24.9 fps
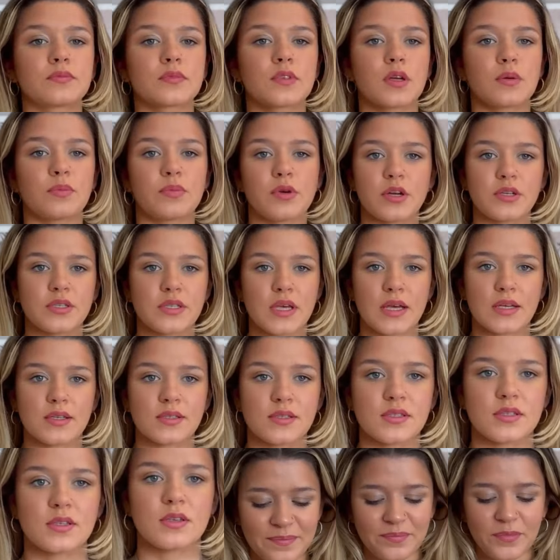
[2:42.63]

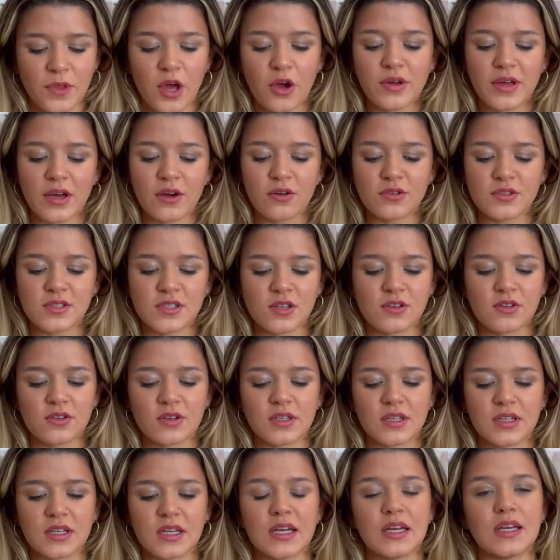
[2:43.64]
process. Oh yeah, also you're going
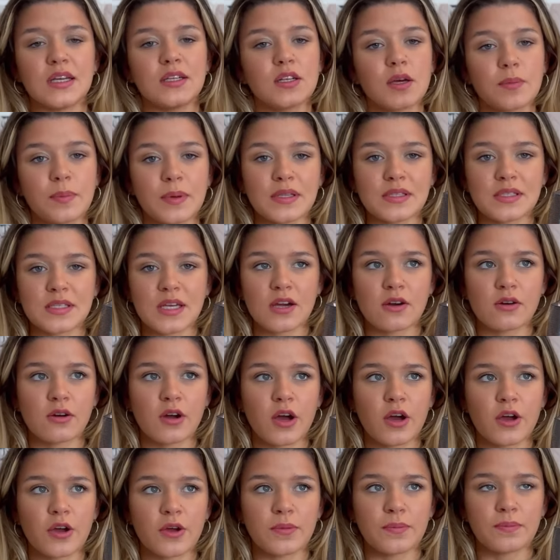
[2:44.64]
to need a pintail
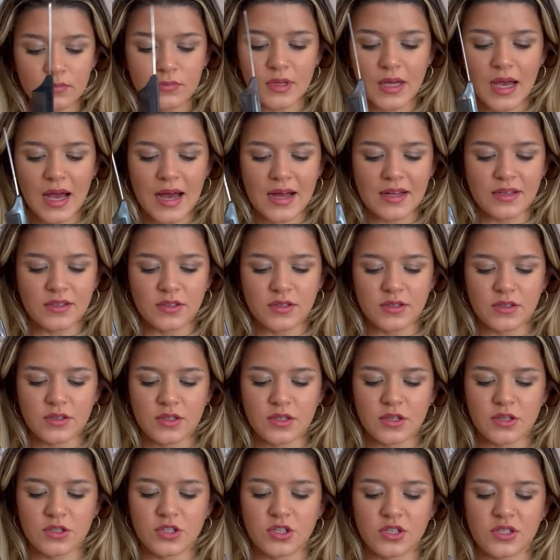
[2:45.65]
comb and
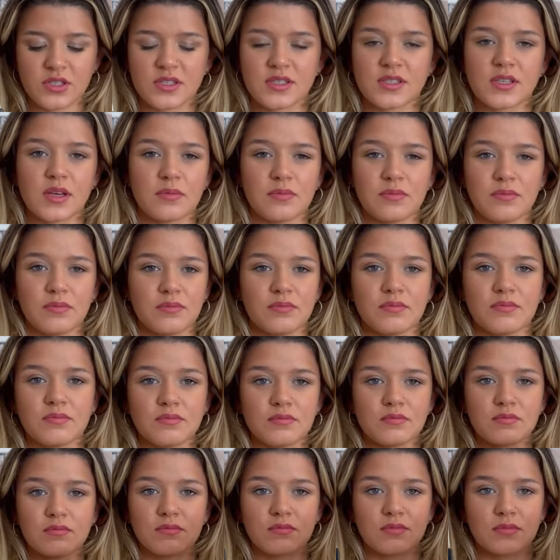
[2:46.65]
just some
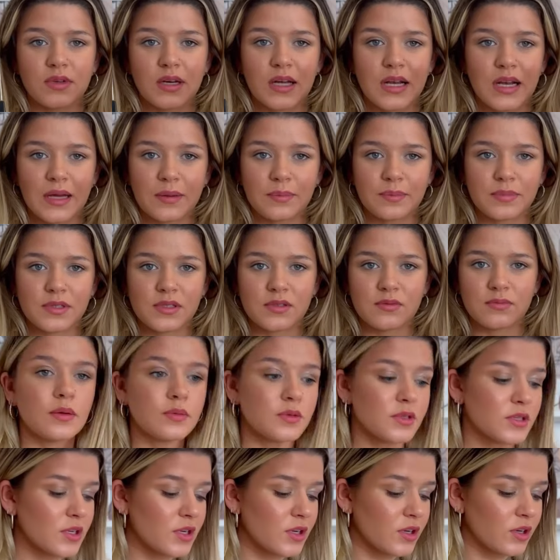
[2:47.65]
clips. I'm
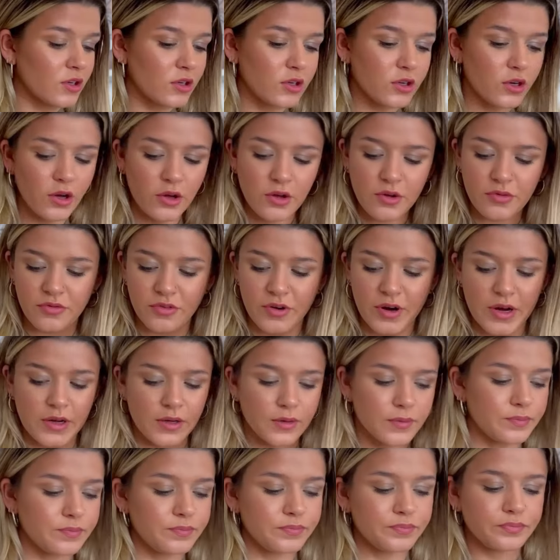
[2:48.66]
just going to go for it.
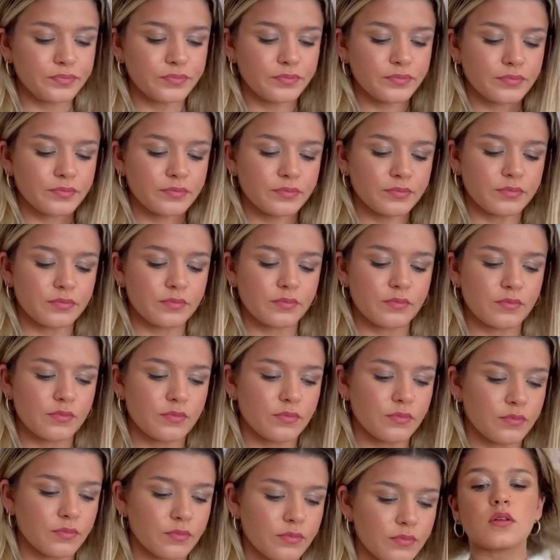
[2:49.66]

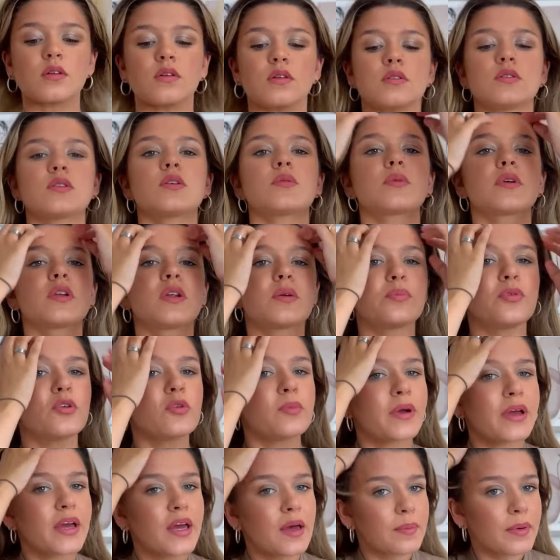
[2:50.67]
So I'm going to pull my
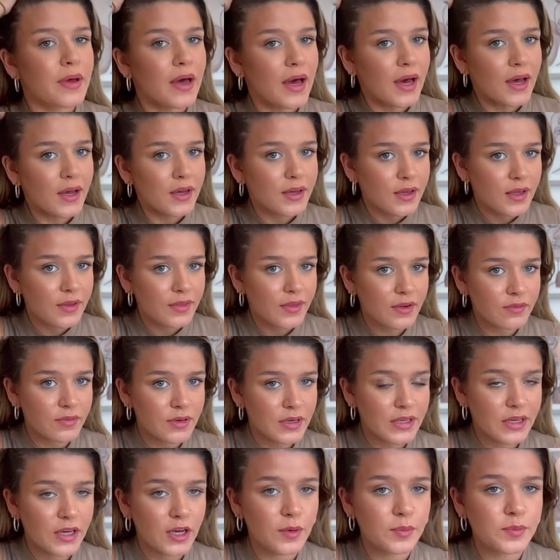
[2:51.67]
hair back, and that really
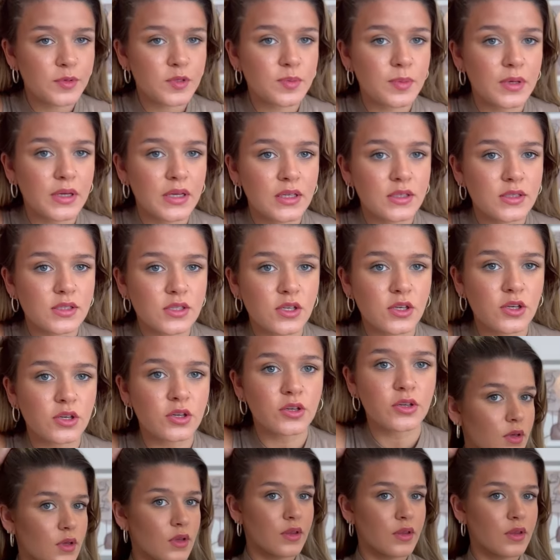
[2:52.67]
helps me to